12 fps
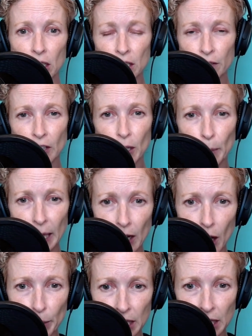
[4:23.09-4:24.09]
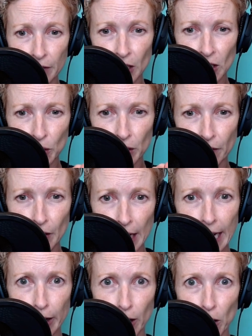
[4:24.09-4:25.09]
It's very myopic. It's very sort of
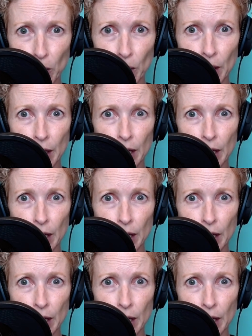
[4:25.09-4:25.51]
narrow.